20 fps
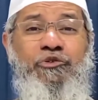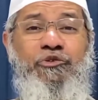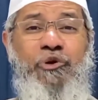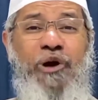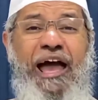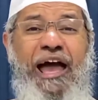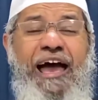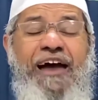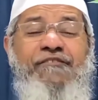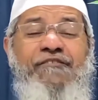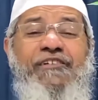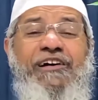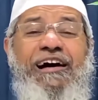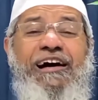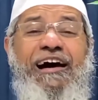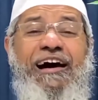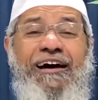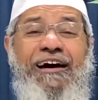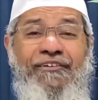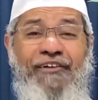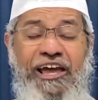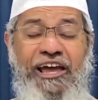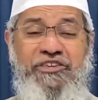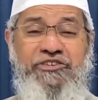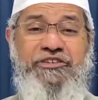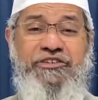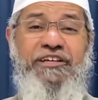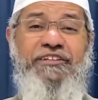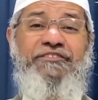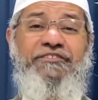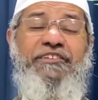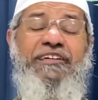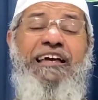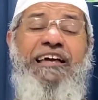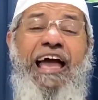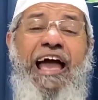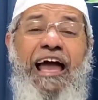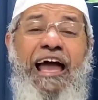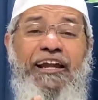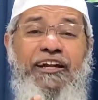to have a righteous
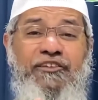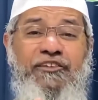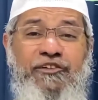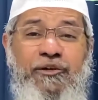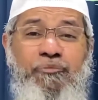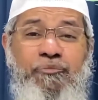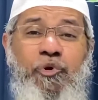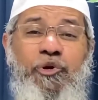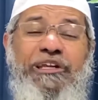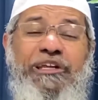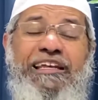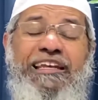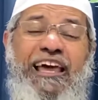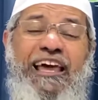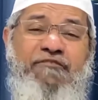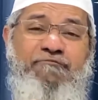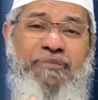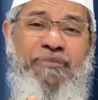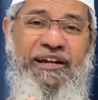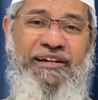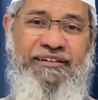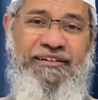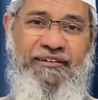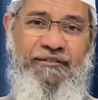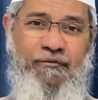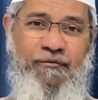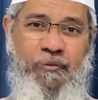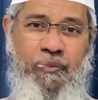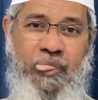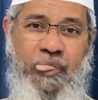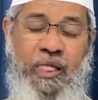and supporting life partner.